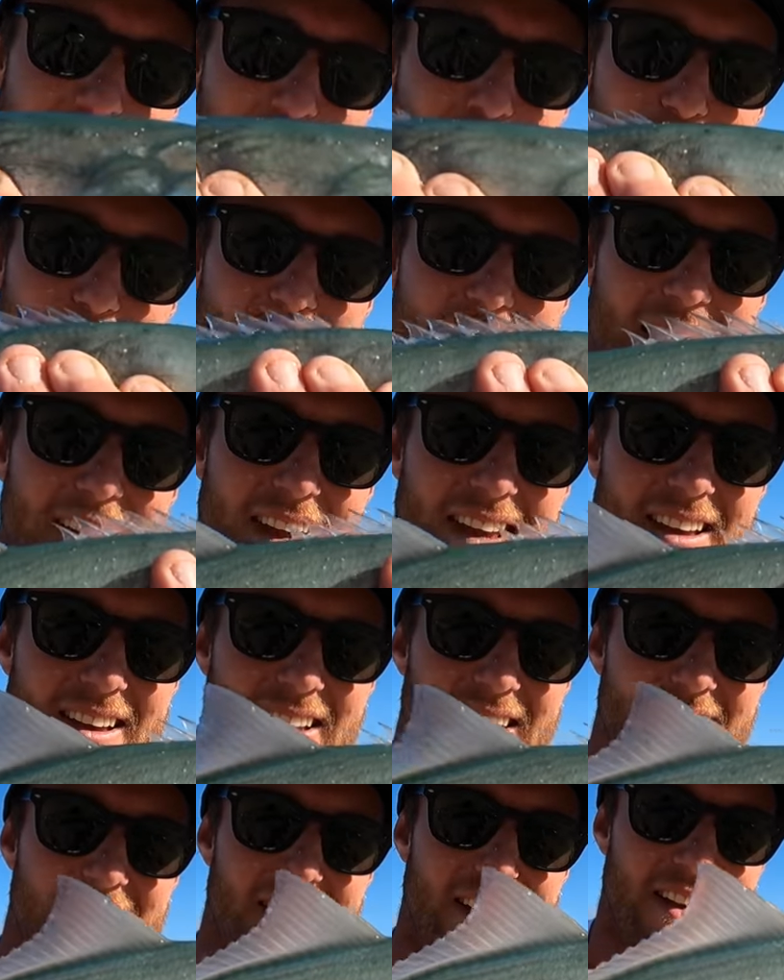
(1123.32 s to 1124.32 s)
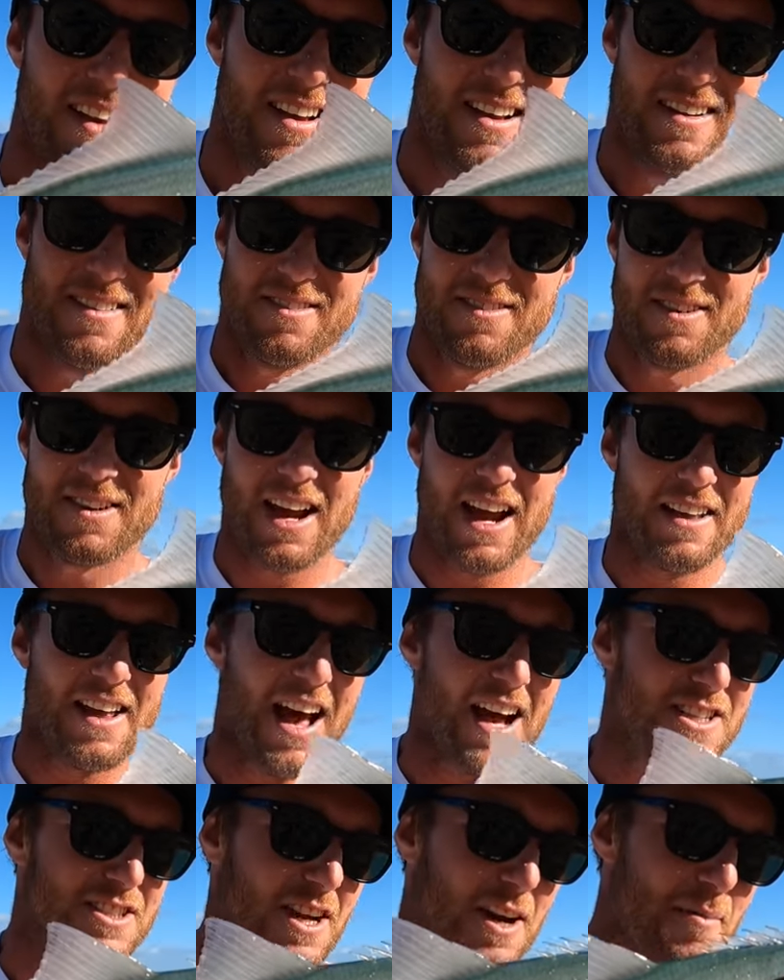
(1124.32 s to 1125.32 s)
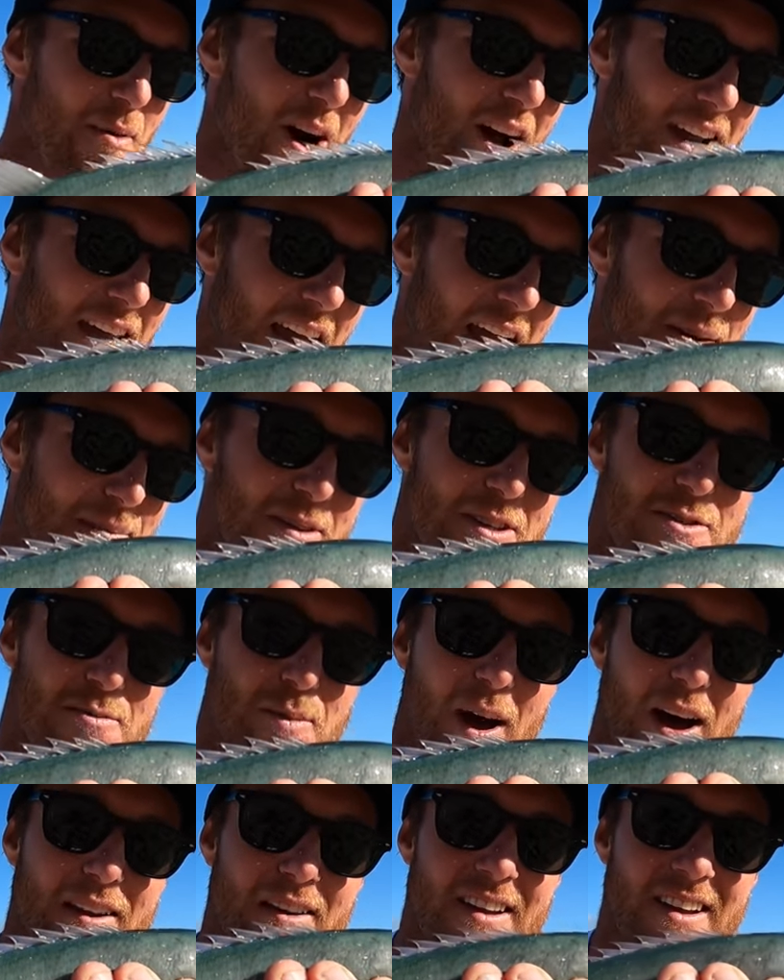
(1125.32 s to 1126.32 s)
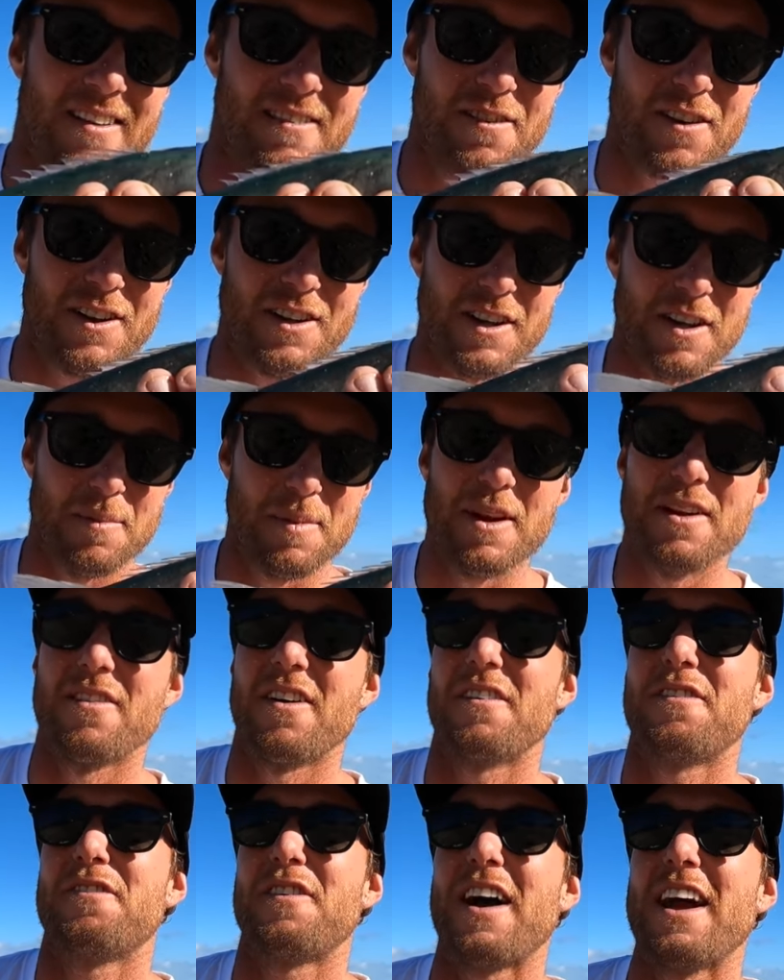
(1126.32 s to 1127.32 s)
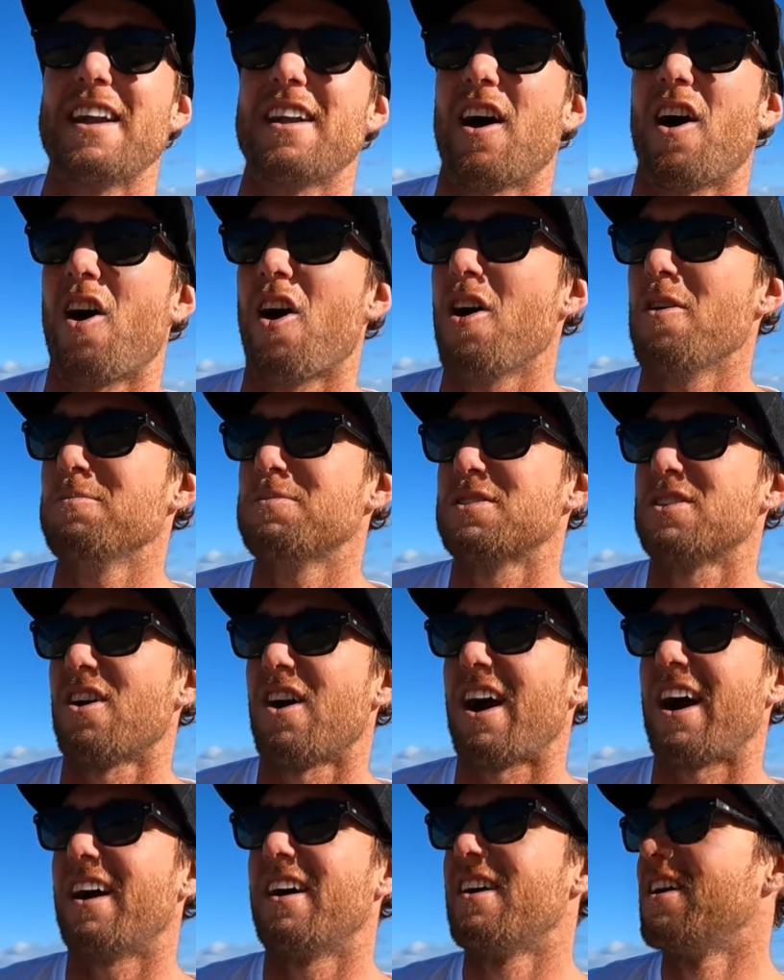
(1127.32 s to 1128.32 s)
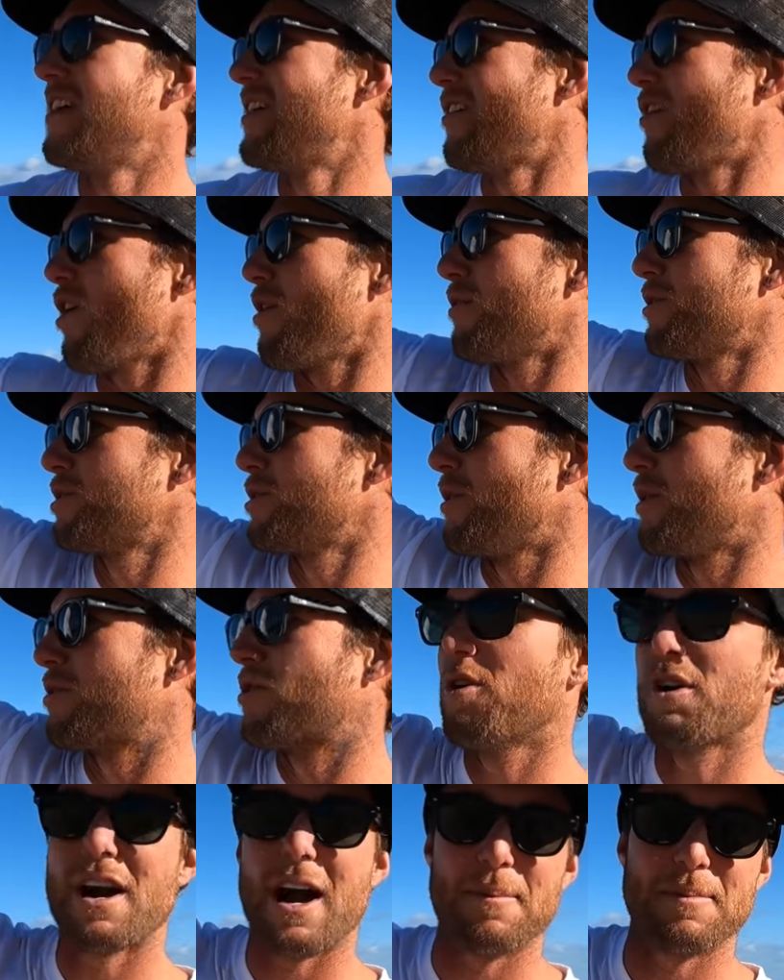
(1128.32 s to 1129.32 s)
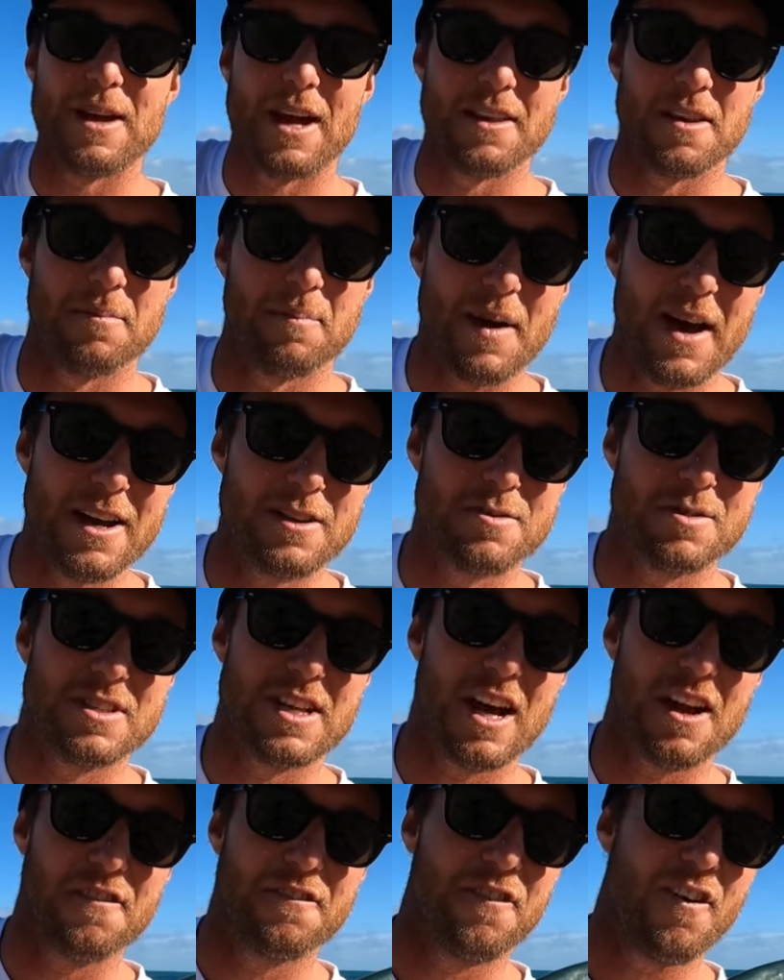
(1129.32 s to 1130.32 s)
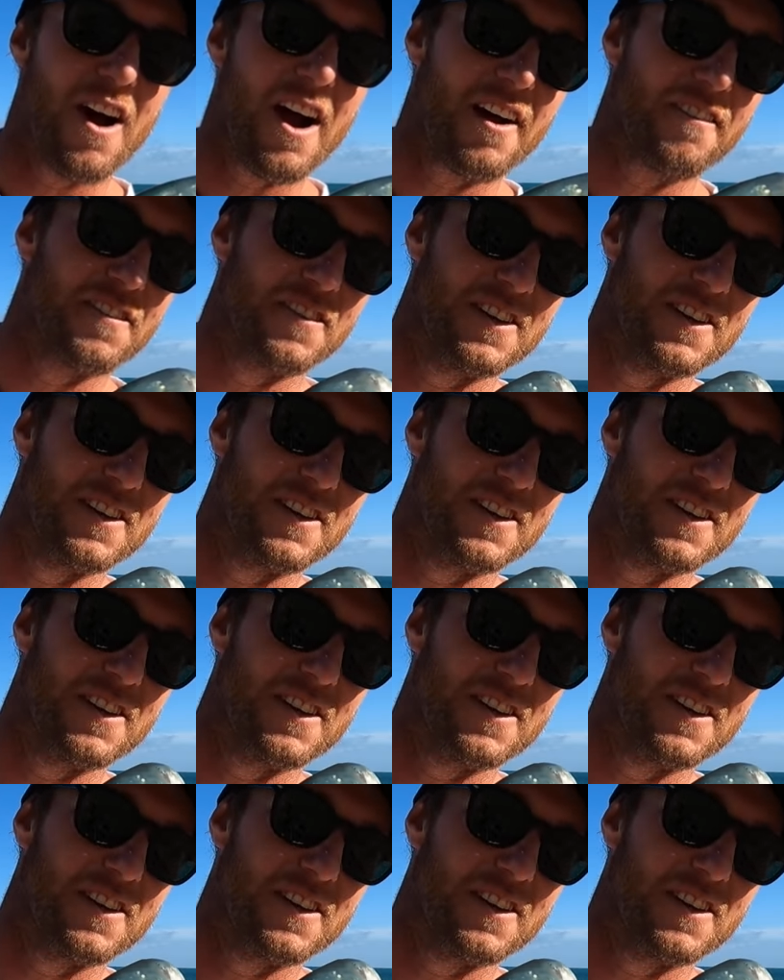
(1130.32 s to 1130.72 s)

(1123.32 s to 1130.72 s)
Epic. Actually, I might keep this one for a little bit of a feed at home tonight. Or we'll do a cook up down the beach. We'll start a fire